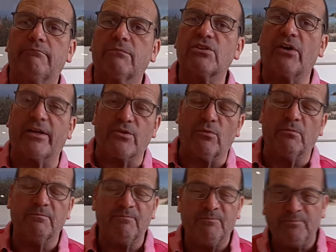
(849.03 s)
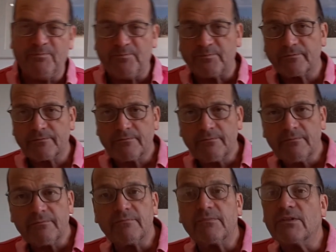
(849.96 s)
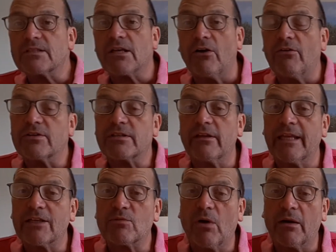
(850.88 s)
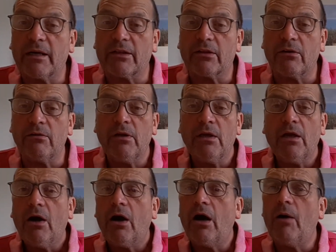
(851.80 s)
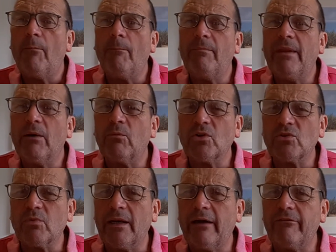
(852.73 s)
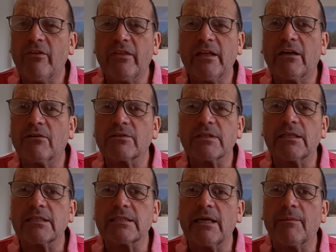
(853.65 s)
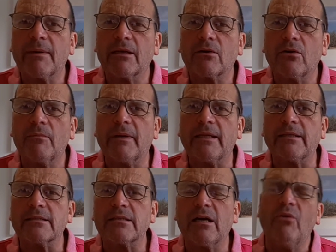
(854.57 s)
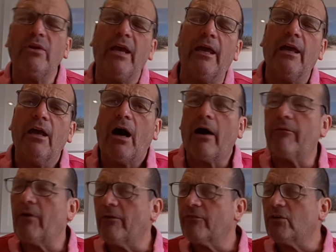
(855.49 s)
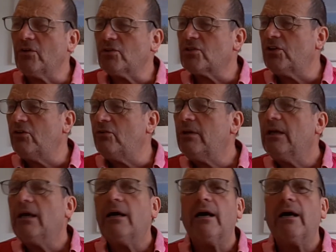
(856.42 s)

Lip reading: title. So that's what I'm going to do. There was one other thing I was going to say about the comments. Oh yeah, I've got two.